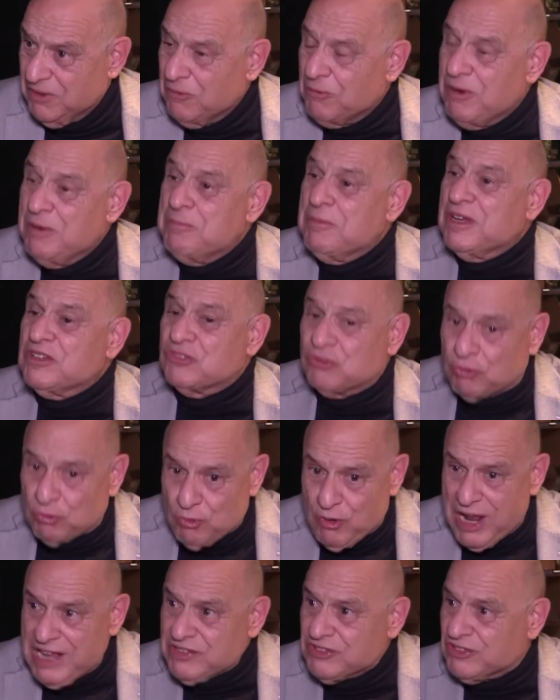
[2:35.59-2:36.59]
We must
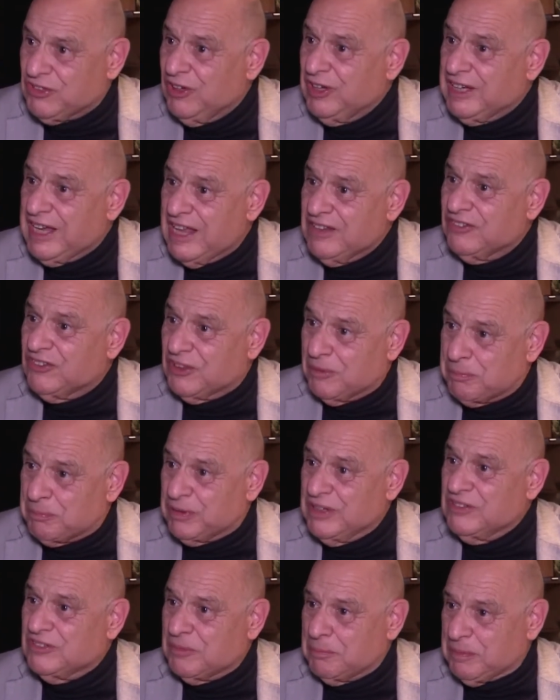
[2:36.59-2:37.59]
wrestle against the
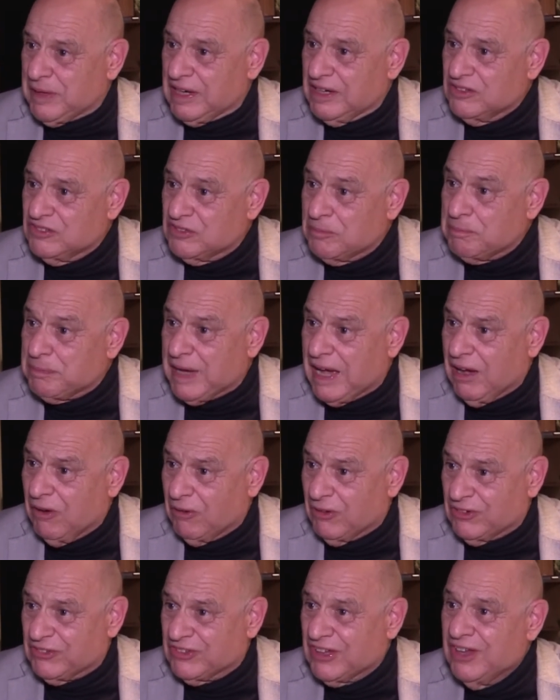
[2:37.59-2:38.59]
principles and
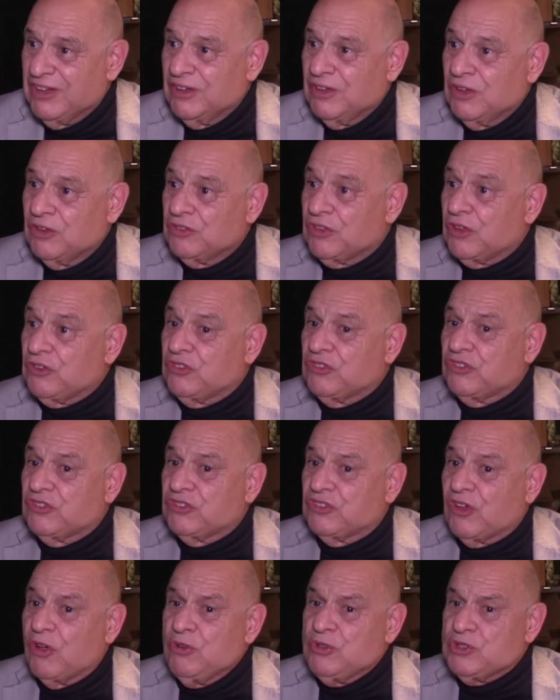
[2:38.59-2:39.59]
powers, the
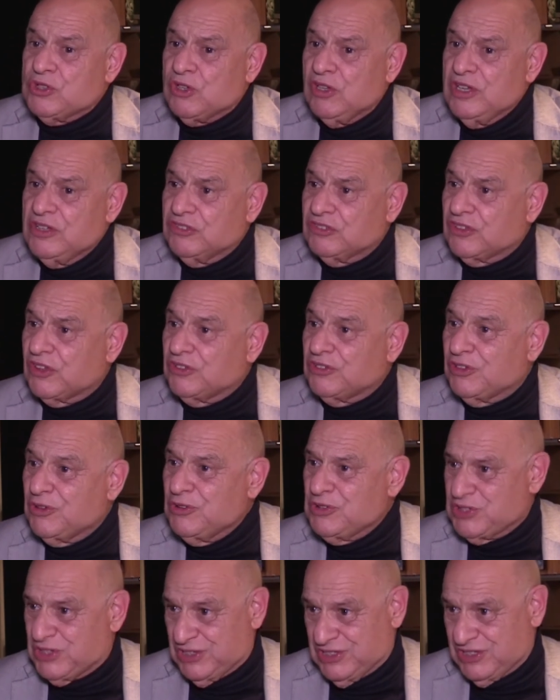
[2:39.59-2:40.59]
social
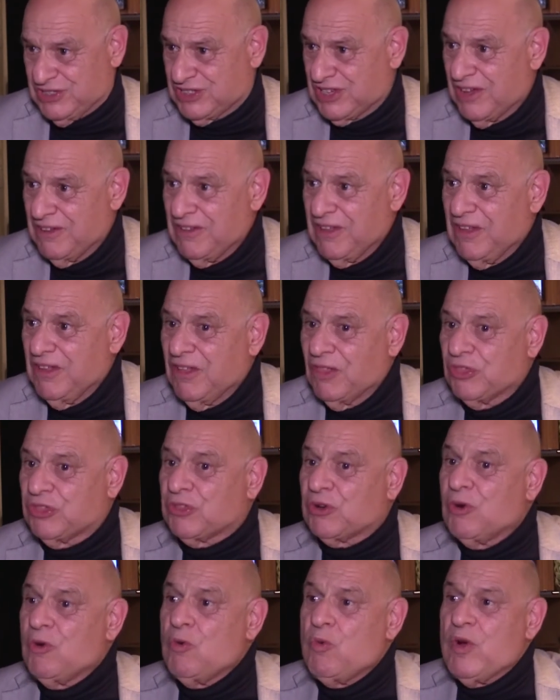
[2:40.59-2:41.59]
institutions
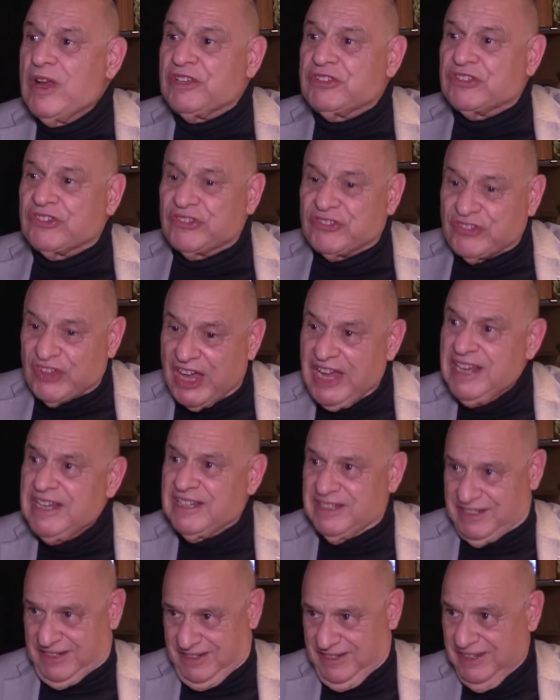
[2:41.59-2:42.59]
through which
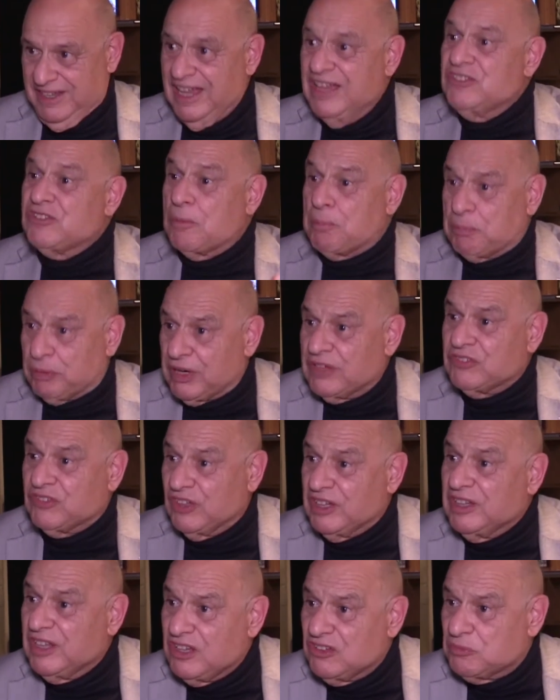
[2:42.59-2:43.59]
Satan is
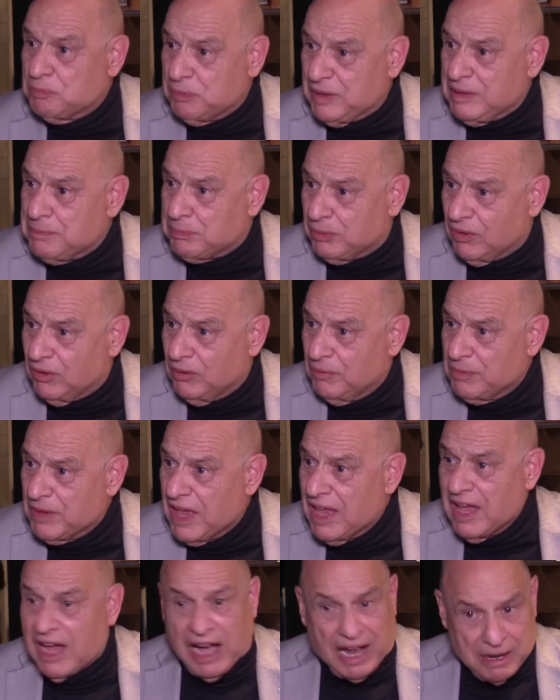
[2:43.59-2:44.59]
oppressing these people.
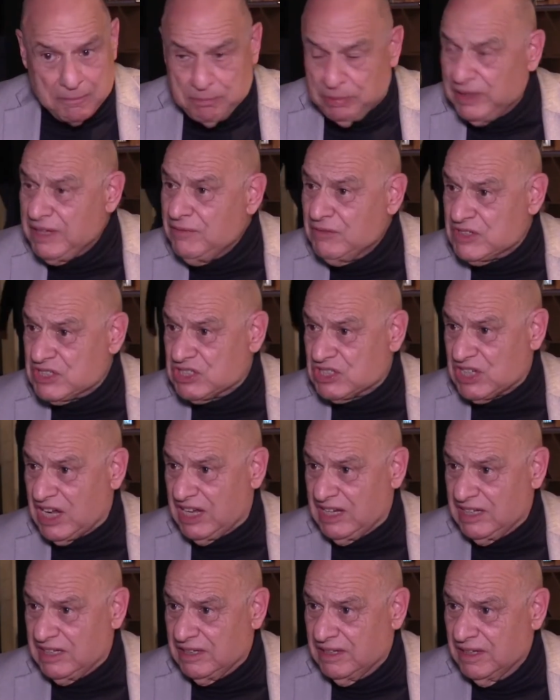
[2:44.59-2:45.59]
I believe in
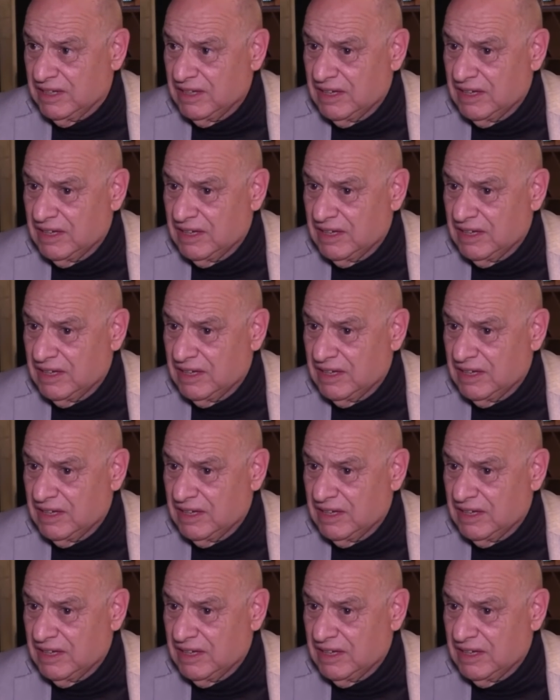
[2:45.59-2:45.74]
Satan.